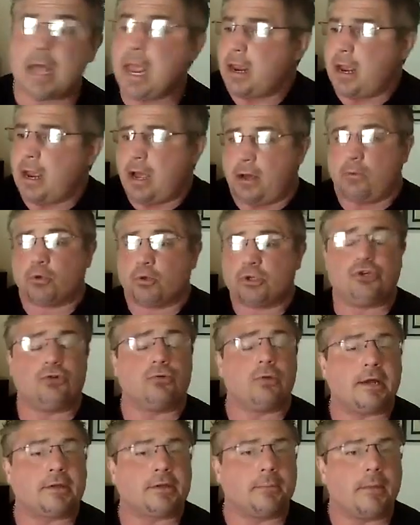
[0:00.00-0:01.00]
Hey, how would you
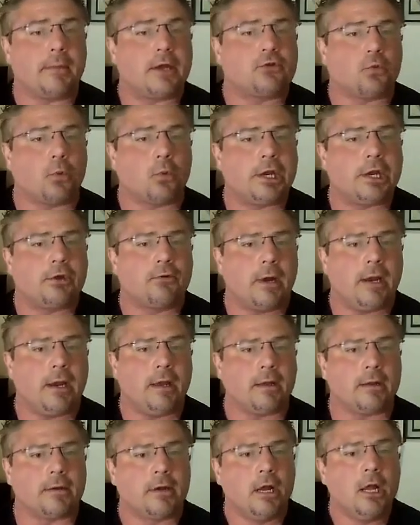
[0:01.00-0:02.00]
like to make 20
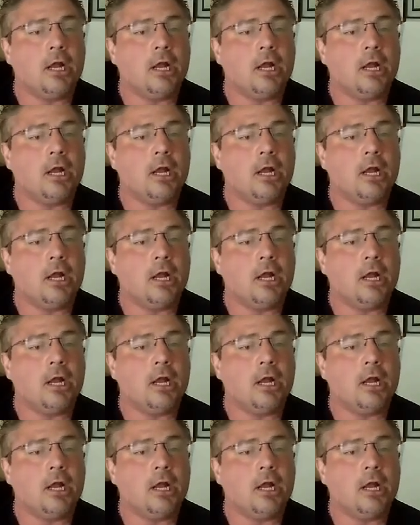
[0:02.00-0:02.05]
grand?